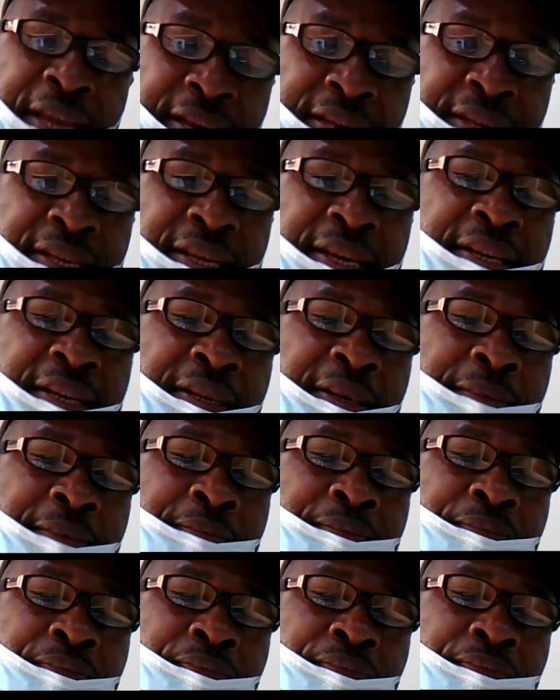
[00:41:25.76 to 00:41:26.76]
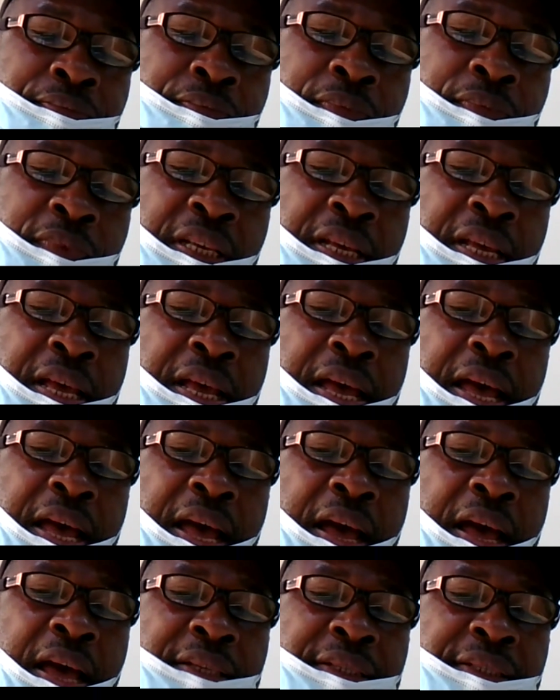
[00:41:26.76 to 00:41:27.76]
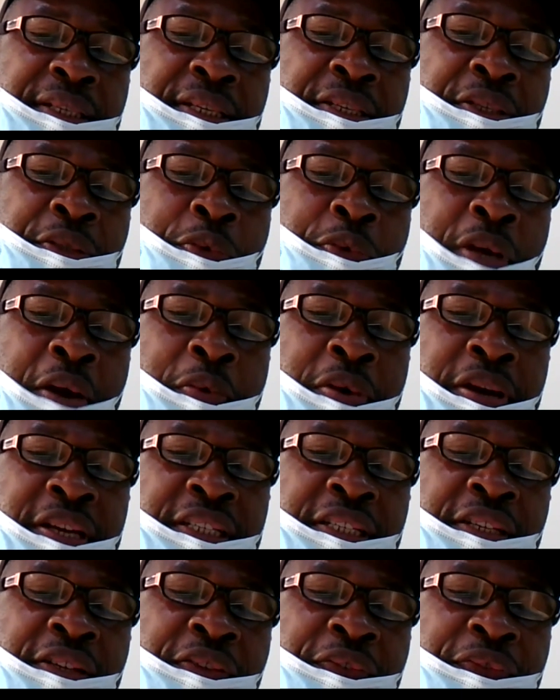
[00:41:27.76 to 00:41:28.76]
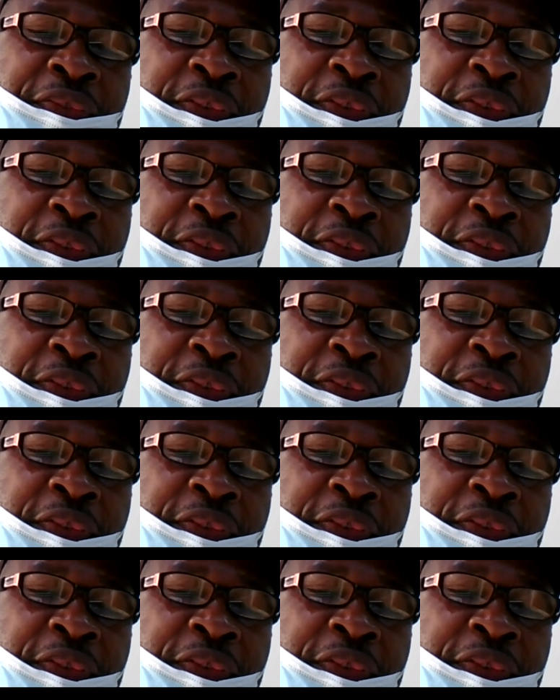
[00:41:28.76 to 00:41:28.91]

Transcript: And then since we are waiting,